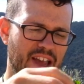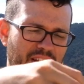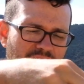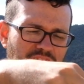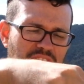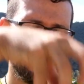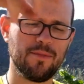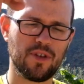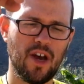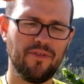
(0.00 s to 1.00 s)
actually
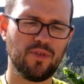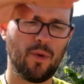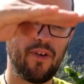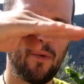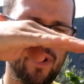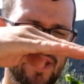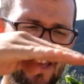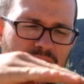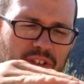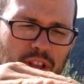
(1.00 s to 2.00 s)
comes off, so if I want to
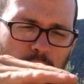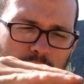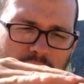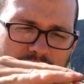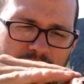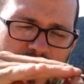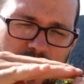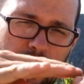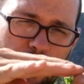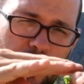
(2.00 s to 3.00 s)
get even lower, I can
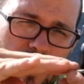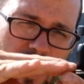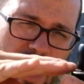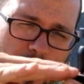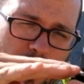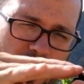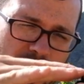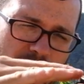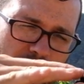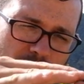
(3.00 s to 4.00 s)
actually put the camera
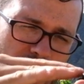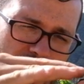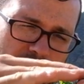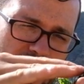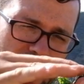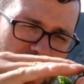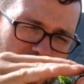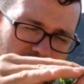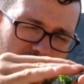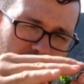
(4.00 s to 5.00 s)
right onto
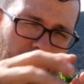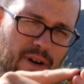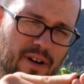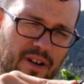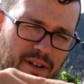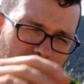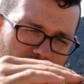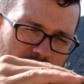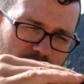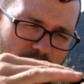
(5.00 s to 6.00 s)
this part of
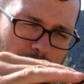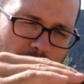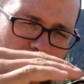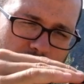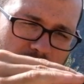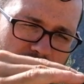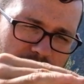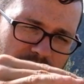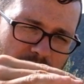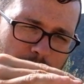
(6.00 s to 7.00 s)
the tripod, right on the
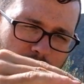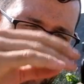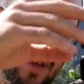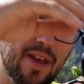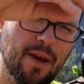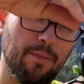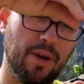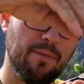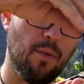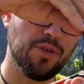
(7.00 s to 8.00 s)
flat bit.
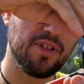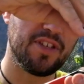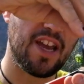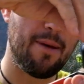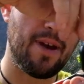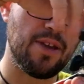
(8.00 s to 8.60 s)
But most of the time I